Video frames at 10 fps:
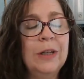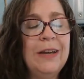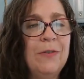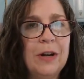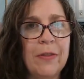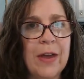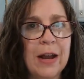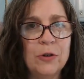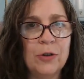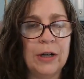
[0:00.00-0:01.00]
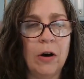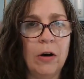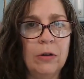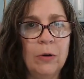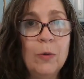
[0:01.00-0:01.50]
leave it on the entry
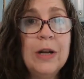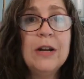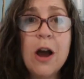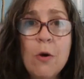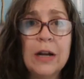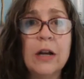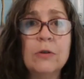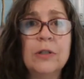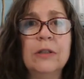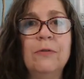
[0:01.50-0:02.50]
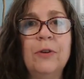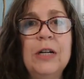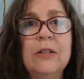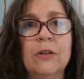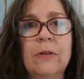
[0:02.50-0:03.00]
hall. We know it goes in the
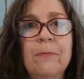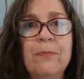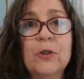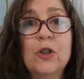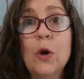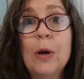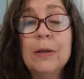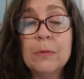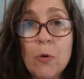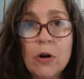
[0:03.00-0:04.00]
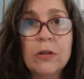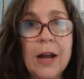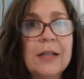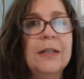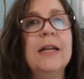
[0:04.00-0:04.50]
freezer, so it's more
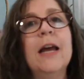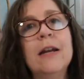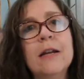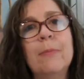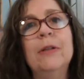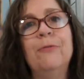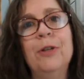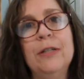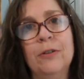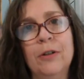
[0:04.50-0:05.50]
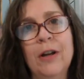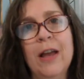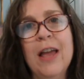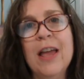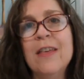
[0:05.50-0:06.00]
likely to end up in the freezer.
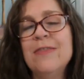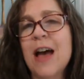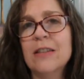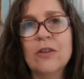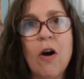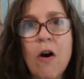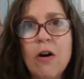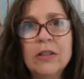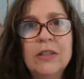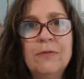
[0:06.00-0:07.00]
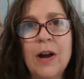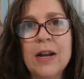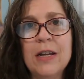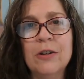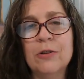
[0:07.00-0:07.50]
That's all
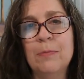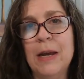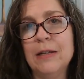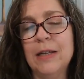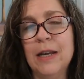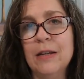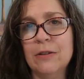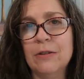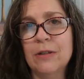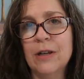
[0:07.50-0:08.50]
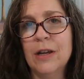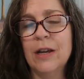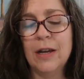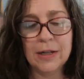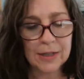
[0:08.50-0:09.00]
defining your space is,
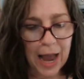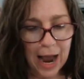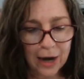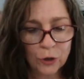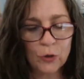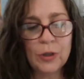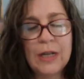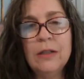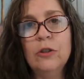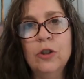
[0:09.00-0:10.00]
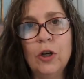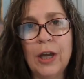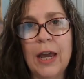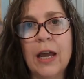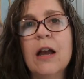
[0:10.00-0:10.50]
is actually
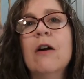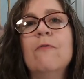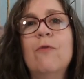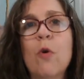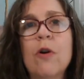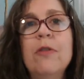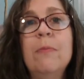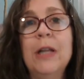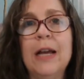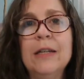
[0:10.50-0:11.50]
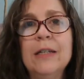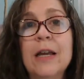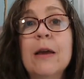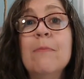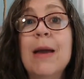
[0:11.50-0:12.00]
looking for the place
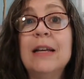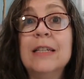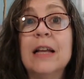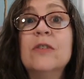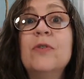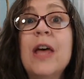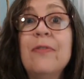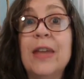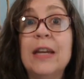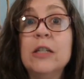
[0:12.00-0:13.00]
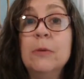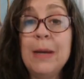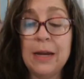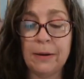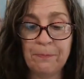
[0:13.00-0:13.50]
it makes sense for that thing to
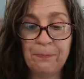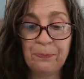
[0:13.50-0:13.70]
be.